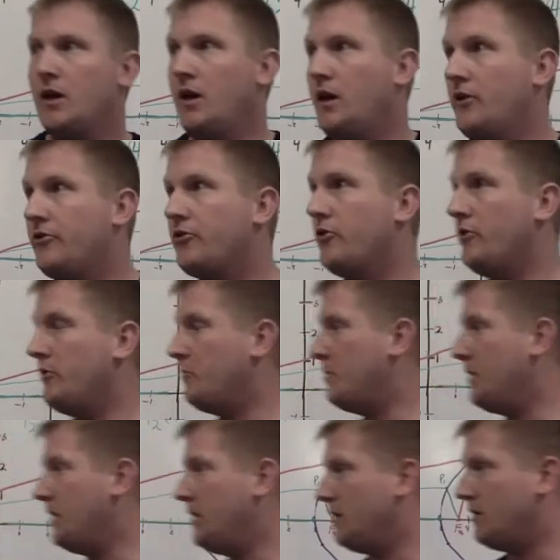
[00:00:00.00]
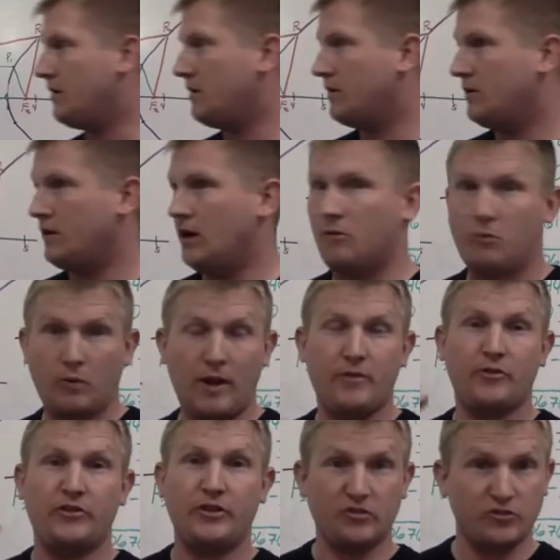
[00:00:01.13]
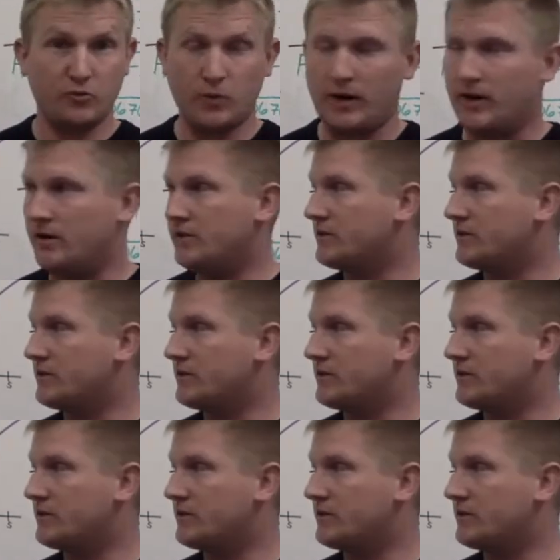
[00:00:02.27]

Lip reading: is going to be, or rather c squared,